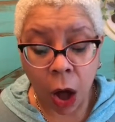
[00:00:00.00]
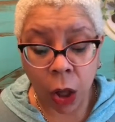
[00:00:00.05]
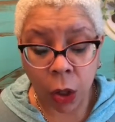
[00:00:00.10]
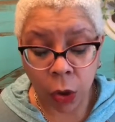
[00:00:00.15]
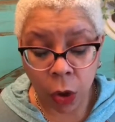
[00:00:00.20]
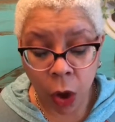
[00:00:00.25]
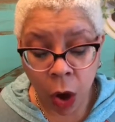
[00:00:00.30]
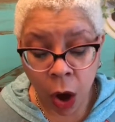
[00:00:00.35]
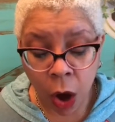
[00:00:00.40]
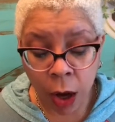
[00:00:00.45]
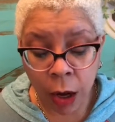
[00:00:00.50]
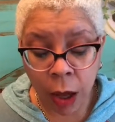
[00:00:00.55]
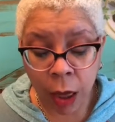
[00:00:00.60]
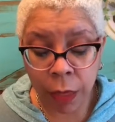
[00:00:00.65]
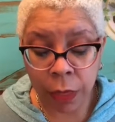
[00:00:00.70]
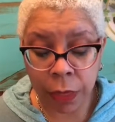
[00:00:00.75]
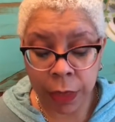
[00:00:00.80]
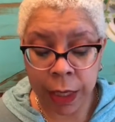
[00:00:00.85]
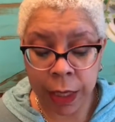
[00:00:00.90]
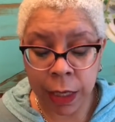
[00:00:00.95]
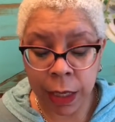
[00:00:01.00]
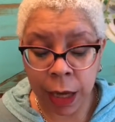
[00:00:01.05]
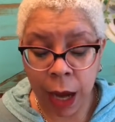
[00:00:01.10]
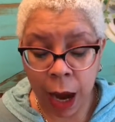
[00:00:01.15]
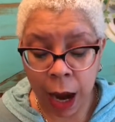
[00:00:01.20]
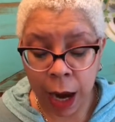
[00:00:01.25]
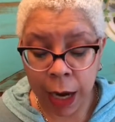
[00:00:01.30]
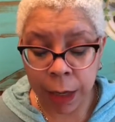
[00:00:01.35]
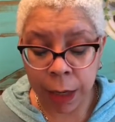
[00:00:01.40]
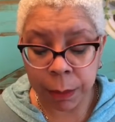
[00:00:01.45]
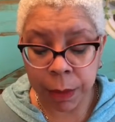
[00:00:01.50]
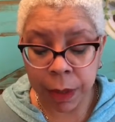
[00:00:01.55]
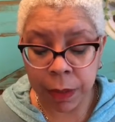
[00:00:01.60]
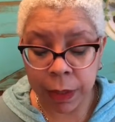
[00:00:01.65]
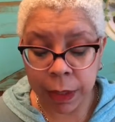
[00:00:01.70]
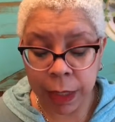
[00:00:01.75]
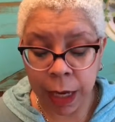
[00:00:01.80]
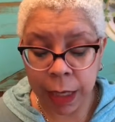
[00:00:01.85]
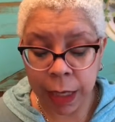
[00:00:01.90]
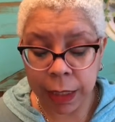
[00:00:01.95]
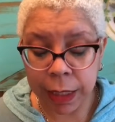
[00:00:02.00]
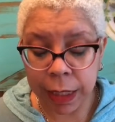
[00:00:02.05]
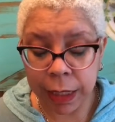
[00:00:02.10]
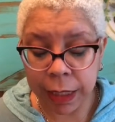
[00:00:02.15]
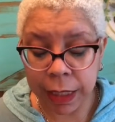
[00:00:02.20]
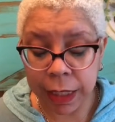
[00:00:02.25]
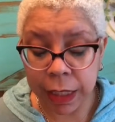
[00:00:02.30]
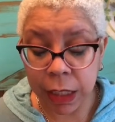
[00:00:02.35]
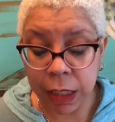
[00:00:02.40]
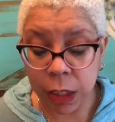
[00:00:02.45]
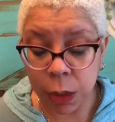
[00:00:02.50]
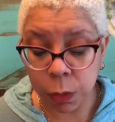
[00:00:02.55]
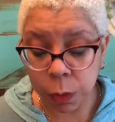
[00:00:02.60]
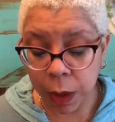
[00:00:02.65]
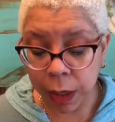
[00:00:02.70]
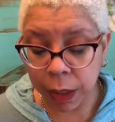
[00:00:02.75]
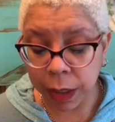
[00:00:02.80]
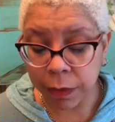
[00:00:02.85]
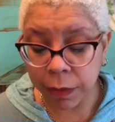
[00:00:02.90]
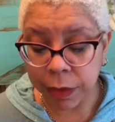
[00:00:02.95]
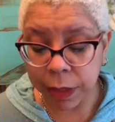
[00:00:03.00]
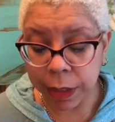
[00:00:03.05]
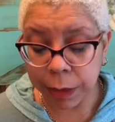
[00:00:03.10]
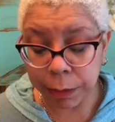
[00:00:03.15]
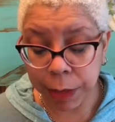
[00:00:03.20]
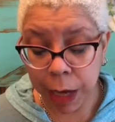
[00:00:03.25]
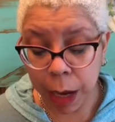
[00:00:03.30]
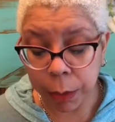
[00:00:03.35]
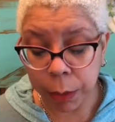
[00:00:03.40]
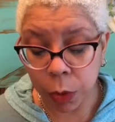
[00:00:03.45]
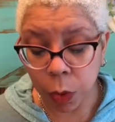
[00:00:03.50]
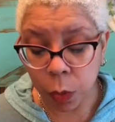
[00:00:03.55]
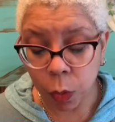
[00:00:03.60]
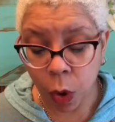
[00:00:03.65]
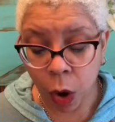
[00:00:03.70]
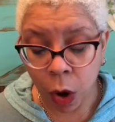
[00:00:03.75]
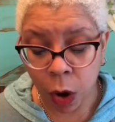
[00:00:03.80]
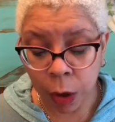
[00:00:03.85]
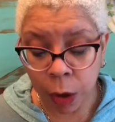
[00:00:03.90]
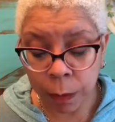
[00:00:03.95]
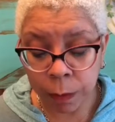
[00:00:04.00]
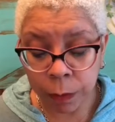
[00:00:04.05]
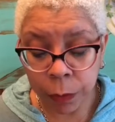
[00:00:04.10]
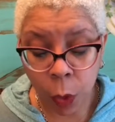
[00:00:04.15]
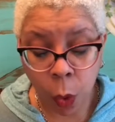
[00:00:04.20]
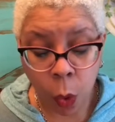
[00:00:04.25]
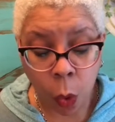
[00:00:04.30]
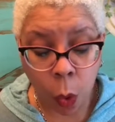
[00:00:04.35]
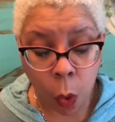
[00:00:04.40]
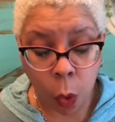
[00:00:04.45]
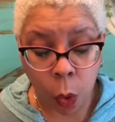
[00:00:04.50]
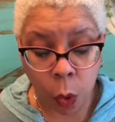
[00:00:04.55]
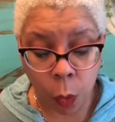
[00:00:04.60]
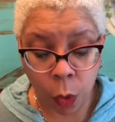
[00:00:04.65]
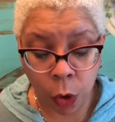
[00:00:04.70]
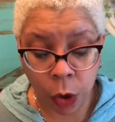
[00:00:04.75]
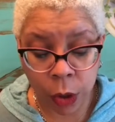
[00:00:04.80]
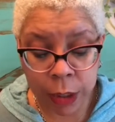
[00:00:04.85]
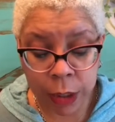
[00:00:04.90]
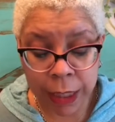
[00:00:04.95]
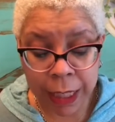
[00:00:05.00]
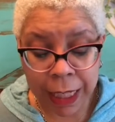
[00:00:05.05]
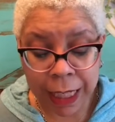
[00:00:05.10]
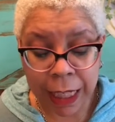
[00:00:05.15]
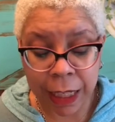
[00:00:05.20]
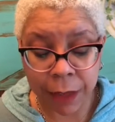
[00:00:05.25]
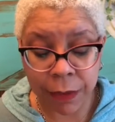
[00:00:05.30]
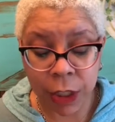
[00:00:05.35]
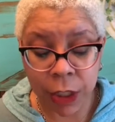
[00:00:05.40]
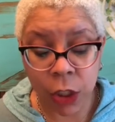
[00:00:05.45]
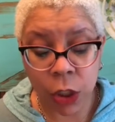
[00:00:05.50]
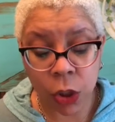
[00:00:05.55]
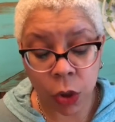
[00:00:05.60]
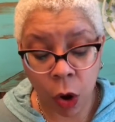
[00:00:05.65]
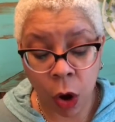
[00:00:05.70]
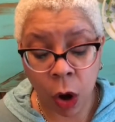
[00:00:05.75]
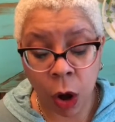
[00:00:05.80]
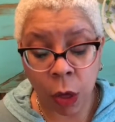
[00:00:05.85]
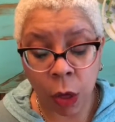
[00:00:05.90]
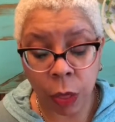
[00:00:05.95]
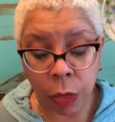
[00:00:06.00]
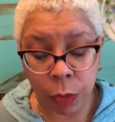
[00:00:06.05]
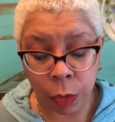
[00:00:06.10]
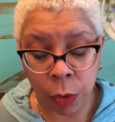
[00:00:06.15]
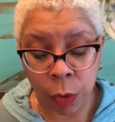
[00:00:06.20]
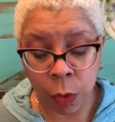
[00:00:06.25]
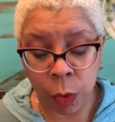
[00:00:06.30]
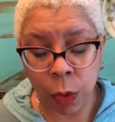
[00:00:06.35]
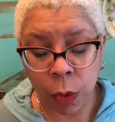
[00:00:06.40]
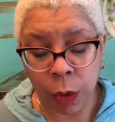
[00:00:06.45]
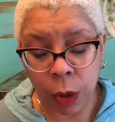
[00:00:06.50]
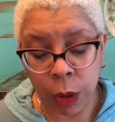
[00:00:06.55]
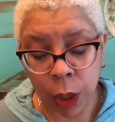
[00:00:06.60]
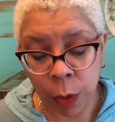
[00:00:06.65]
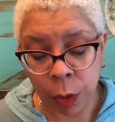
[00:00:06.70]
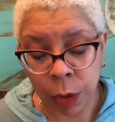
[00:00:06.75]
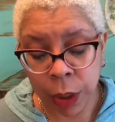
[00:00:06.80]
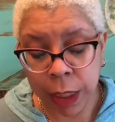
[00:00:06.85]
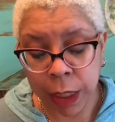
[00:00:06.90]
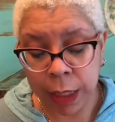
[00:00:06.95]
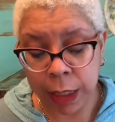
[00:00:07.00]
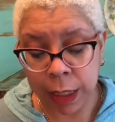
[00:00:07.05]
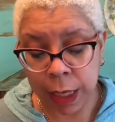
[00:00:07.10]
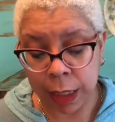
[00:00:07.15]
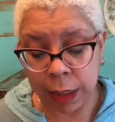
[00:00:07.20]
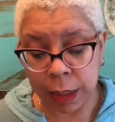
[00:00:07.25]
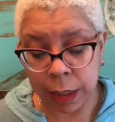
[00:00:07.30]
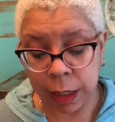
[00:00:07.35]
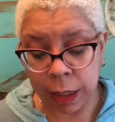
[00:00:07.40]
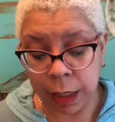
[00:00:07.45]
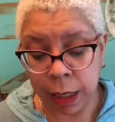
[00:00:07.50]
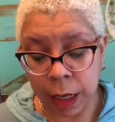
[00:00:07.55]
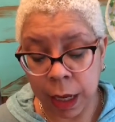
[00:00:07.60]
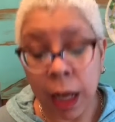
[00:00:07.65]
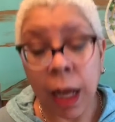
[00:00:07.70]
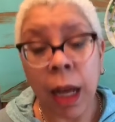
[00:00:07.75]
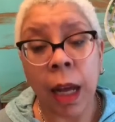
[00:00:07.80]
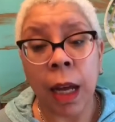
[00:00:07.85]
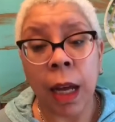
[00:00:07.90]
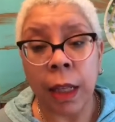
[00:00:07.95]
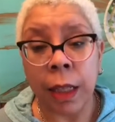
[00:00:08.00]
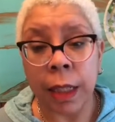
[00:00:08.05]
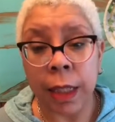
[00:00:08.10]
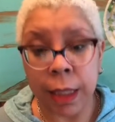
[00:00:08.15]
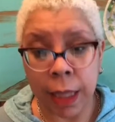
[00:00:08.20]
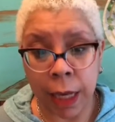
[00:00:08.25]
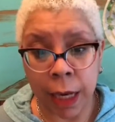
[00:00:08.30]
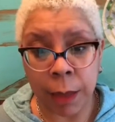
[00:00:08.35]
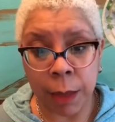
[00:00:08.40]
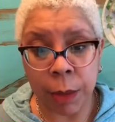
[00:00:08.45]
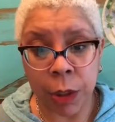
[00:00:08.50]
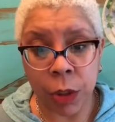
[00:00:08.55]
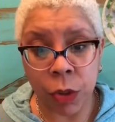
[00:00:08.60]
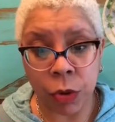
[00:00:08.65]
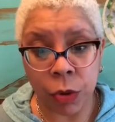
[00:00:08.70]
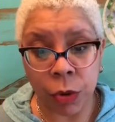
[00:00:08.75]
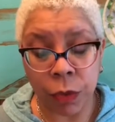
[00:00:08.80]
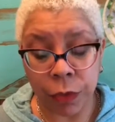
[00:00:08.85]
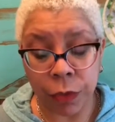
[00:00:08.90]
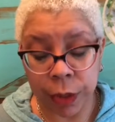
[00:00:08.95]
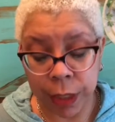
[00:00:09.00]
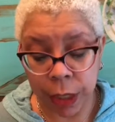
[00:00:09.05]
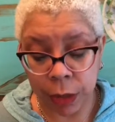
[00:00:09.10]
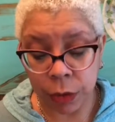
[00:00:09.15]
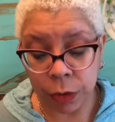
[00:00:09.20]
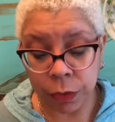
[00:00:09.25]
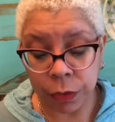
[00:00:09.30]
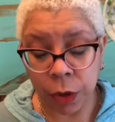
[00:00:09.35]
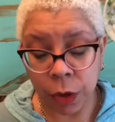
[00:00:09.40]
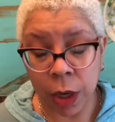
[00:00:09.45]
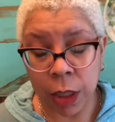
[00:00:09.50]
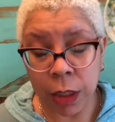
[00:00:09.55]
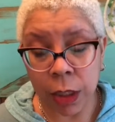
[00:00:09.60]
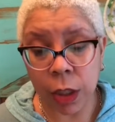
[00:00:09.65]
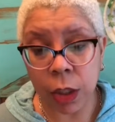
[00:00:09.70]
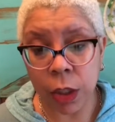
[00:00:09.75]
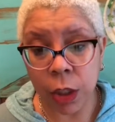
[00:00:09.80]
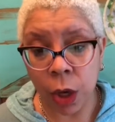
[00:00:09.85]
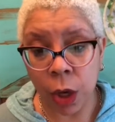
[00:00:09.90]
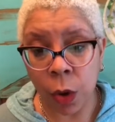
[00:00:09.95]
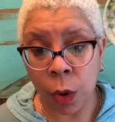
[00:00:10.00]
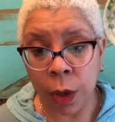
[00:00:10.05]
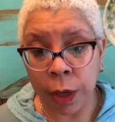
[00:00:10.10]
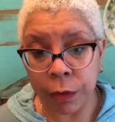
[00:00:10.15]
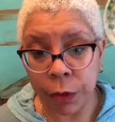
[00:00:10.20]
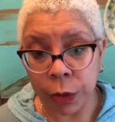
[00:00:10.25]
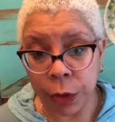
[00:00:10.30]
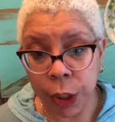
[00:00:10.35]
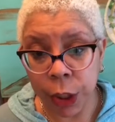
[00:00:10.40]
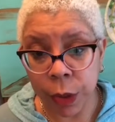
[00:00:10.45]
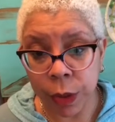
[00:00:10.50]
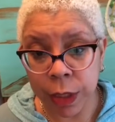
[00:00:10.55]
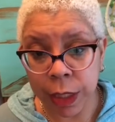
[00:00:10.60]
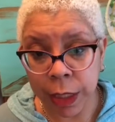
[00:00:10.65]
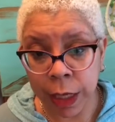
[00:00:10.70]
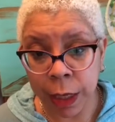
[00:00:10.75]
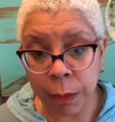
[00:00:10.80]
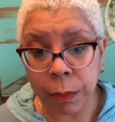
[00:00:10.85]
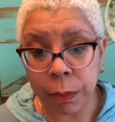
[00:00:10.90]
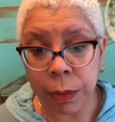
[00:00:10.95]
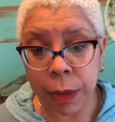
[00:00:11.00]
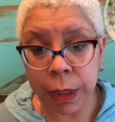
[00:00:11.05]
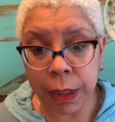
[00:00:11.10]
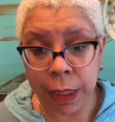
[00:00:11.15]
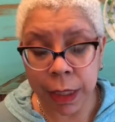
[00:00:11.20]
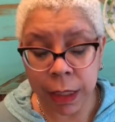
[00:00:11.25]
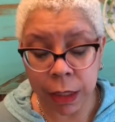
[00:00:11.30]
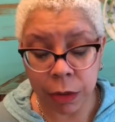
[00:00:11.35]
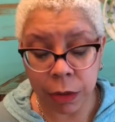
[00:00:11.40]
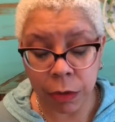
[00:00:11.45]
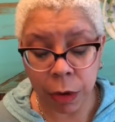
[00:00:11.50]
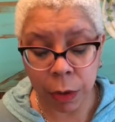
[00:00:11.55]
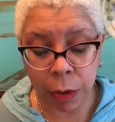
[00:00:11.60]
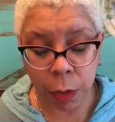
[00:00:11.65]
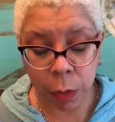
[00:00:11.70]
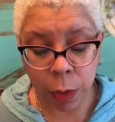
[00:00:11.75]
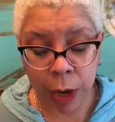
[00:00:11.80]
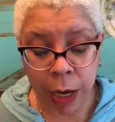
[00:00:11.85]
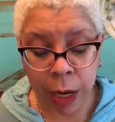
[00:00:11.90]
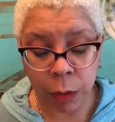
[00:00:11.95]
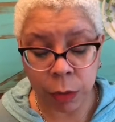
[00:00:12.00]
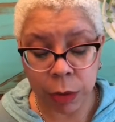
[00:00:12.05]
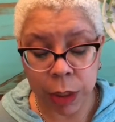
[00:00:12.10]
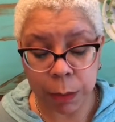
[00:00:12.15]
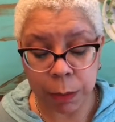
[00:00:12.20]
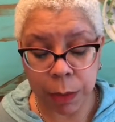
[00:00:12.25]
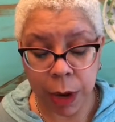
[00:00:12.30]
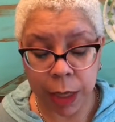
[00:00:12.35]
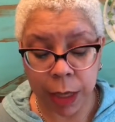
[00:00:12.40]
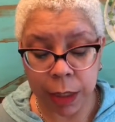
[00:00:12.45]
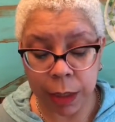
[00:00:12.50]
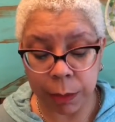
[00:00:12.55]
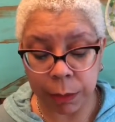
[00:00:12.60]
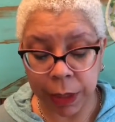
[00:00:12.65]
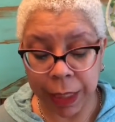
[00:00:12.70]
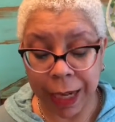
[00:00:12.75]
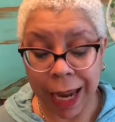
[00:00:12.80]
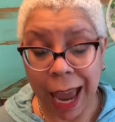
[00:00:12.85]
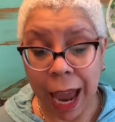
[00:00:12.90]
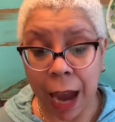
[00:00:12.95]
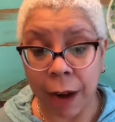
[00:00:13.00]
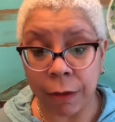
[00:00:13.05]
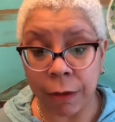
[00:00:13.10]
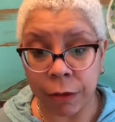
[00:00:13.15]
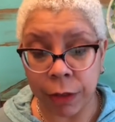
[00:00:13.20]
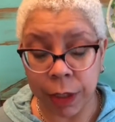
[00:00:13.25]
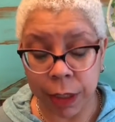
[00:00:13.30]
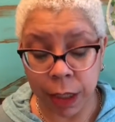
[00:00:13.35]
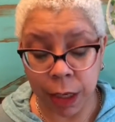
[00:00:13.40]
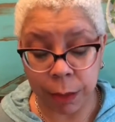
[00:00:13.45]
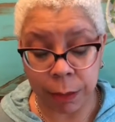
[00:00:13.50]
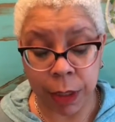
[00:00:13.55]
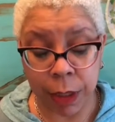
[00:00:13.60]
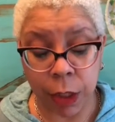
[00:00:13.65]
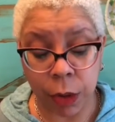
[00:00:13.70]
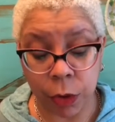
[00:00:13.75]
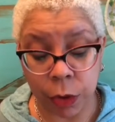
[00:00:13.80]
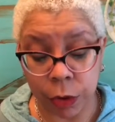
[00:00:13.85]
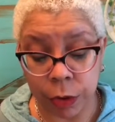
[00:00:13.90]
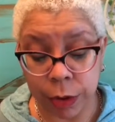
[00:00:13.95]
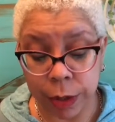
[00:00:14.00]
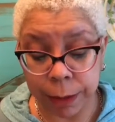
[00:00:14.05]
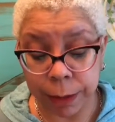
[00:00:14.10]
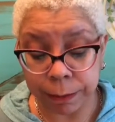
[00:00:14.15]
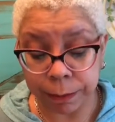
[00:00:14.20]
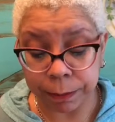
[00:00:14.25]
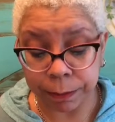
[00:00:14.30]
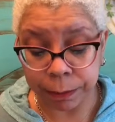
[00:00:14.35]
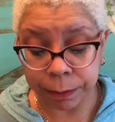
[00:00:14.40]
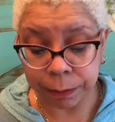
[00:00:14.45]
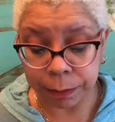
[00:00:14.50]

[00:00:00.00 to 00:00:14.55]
A long, thin item in the gut can lead to swelling of the abdominal wall, or worse, even saw through the lower intestine. The same is true for dental floss, so if you're using it, please throw it away responsibly every time that you use it.